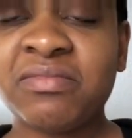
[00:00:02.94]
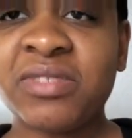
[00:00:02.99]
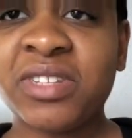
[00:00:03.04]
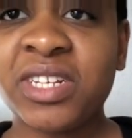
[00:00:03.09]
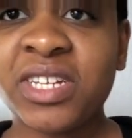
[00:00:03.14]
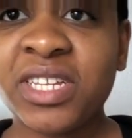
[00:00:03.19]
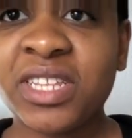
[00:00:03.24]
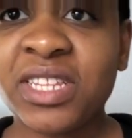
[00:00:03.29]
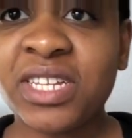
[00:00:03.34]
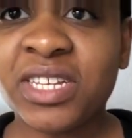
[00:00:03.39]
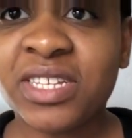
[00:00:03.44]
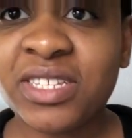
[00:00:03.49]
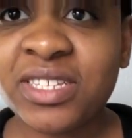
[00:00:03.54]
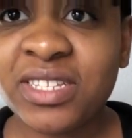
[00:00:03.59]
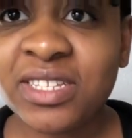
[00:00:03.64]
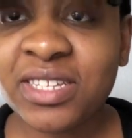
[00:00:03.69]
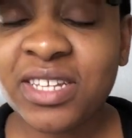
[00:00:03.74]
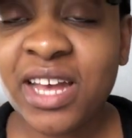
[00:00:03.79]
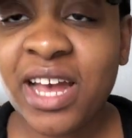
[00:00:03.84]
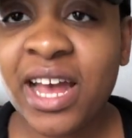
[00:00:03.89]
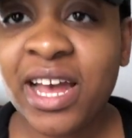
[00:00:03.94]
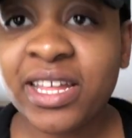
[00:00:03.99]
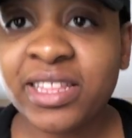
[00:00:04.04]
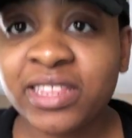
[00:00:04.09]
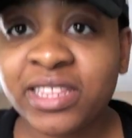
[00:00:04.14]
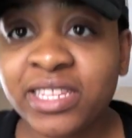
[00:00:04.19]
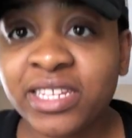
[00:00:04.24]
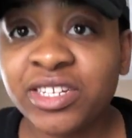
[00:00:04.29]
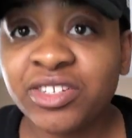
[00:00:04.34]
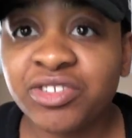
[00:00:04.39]
Look at this. I
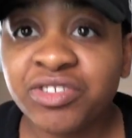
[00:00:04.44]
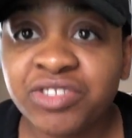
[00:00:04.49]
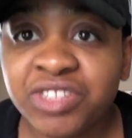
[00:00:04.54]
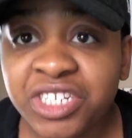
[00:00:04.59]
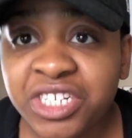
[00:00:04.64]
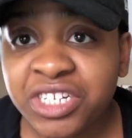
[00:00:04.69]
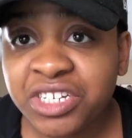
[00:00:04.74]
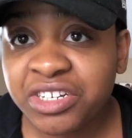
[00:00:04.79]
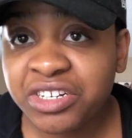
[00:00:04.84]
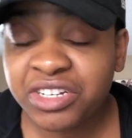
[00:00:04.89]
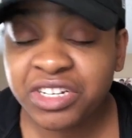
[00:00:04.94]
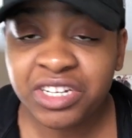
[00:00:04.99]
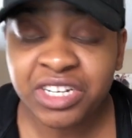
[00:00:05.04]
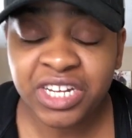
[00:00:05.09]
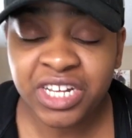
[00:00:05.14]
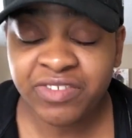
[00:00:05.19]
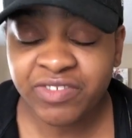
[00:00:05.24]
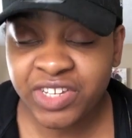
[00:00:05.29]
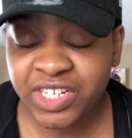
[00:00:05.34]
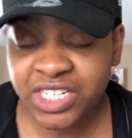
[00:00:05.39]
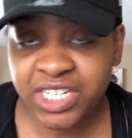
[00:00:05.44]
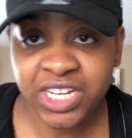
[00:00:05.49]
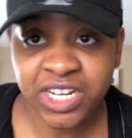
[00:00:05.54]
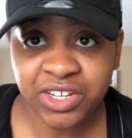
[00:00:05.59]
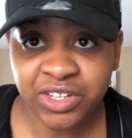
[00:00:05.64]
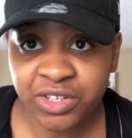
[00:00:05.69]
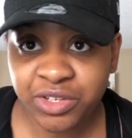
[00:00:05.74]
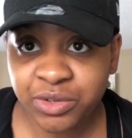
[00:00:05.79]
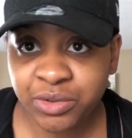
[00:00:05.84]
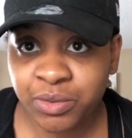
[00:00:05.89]
literally couldn't even
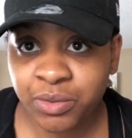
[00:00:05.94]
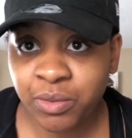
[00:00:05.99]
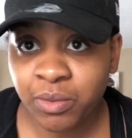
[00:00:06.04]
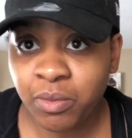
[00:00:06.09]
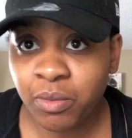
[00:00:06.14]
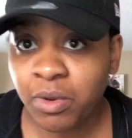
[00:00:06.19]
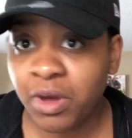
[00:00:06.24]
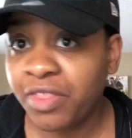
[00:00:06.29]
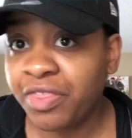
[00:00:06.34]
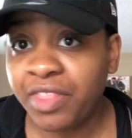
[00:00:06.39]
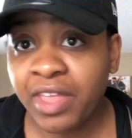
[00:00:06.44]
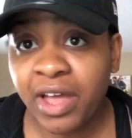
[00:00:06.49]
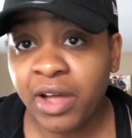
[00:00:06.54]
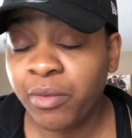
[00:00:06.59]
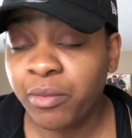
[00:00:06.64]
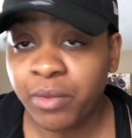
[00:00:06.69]
tell you what that